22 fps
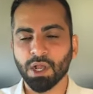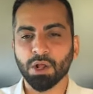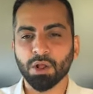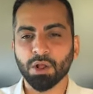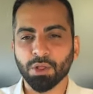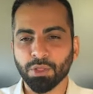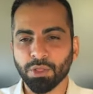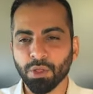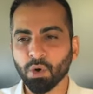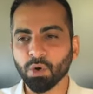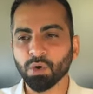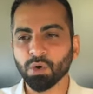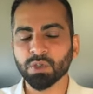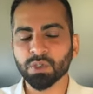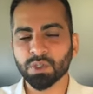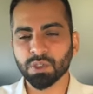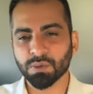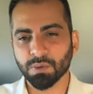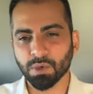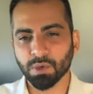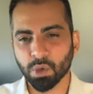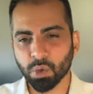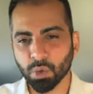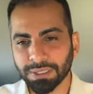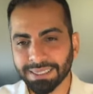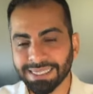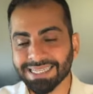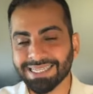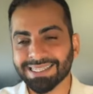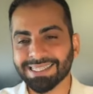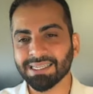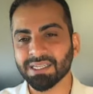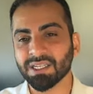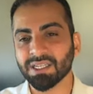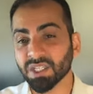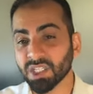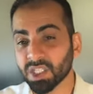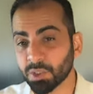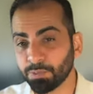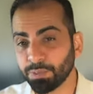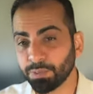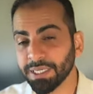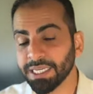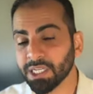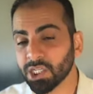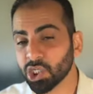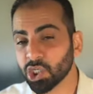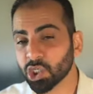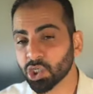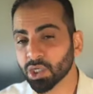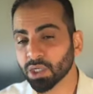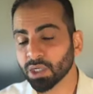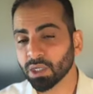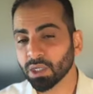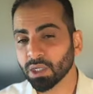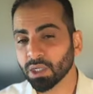those who listen to speech,